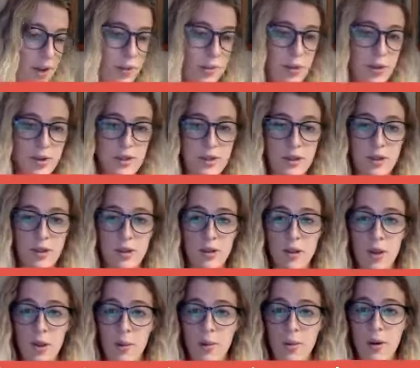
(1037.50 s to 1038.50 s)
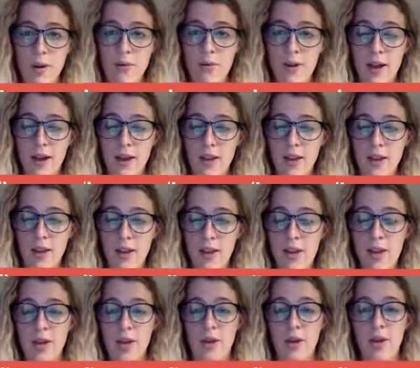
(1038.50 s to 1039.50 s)
personal profile
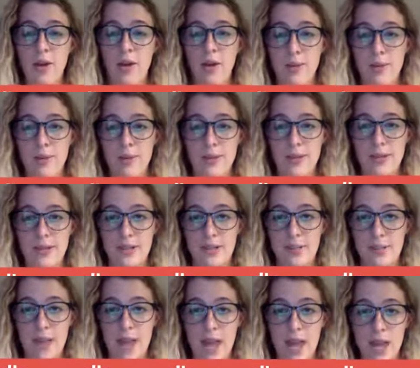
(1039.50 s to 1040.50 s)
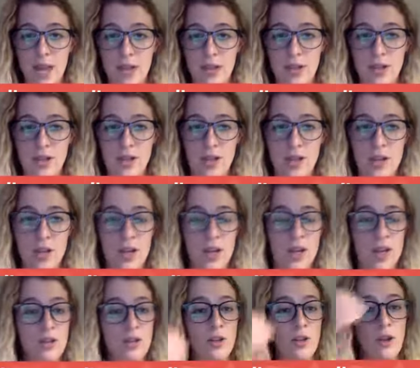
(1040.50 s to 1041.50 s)
or a business page.
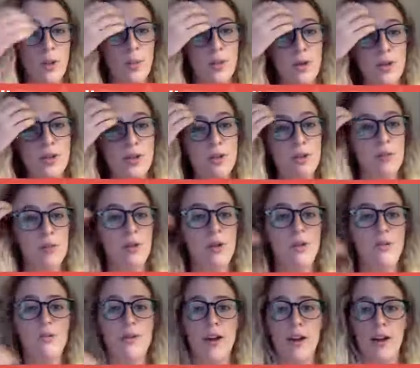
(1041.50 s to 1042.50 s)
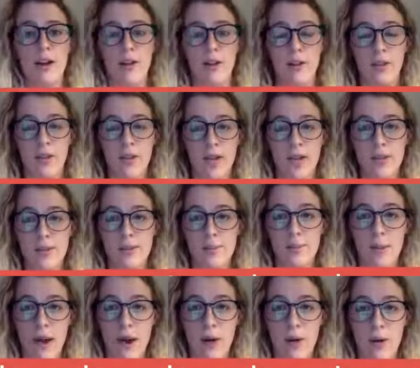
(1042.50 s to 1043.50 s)
So your personal profile is
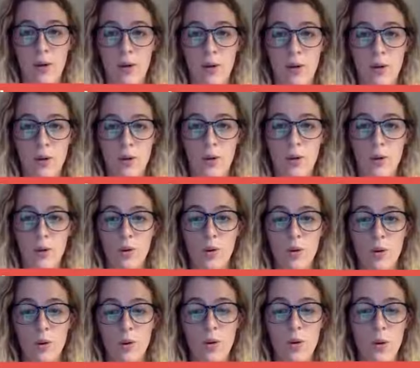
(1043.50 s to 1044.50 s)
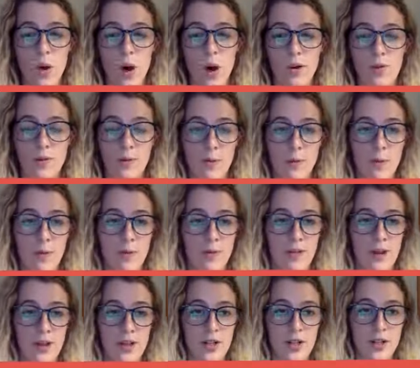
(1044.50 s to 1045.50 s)
about who you are from a
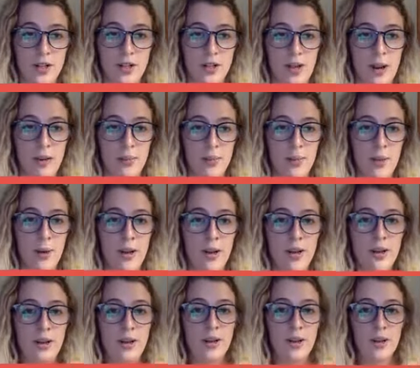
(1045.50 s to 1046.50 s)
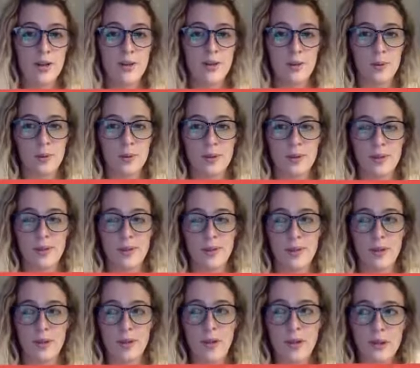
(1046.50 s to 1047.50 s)
professional standpoint. So
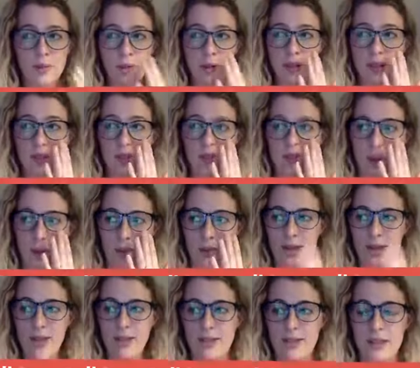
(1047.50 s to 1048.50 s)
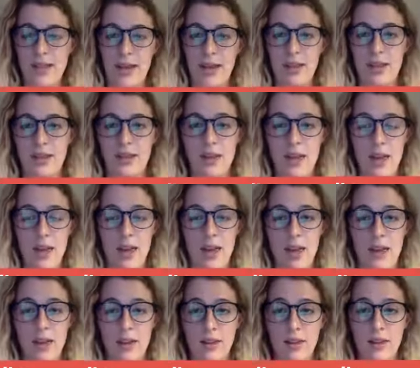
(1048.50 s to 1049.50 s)
the best way to describe it is that
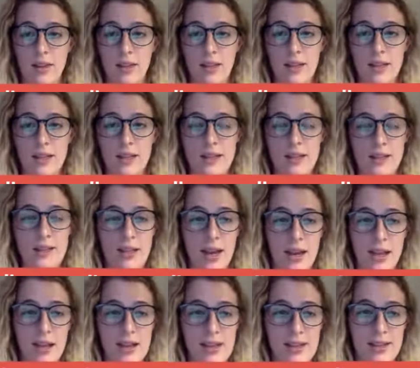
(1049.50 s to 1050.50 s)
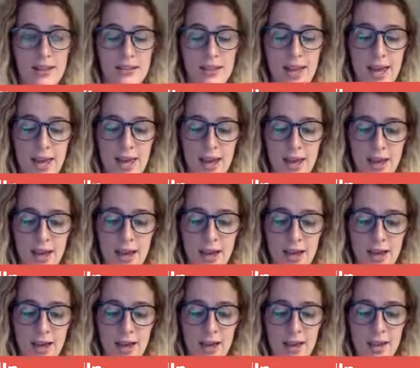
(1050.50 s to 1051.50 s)
a LinkedIn site is a
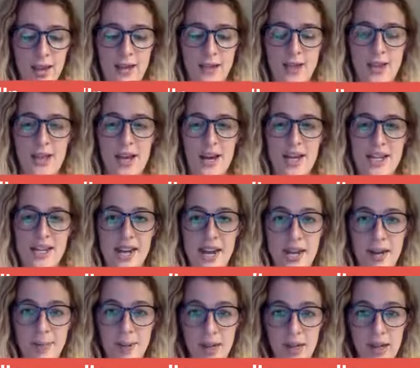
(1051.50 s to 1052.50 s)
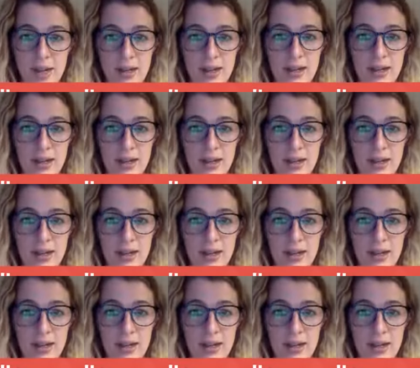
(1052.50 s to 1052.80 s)
dynamic